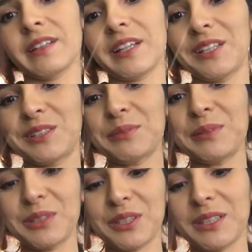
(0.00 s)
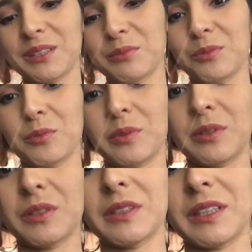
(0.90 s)
They used to be adjustable, but
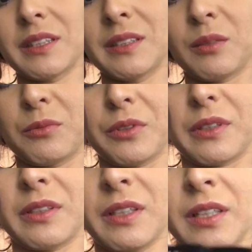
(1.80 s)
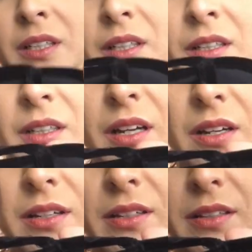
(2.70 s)
it looks like someone
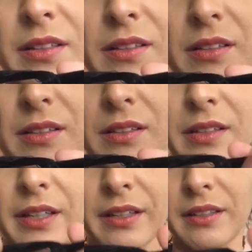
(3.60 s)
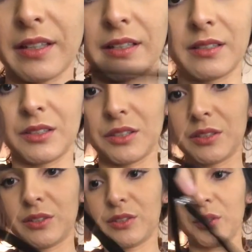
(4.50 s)
cut it and
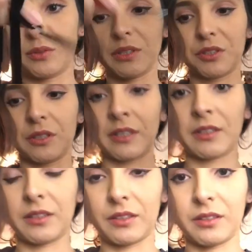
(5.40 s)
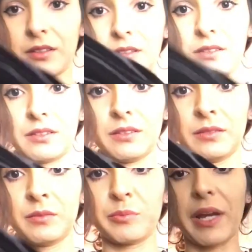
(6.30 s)
just sewed it directly on and
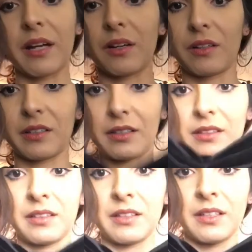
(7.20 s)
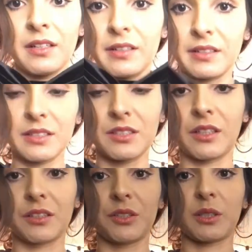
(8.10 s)
back on and it's
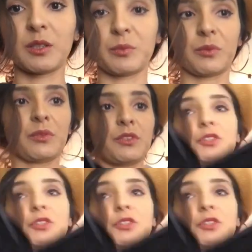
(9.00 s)
not adjustable and the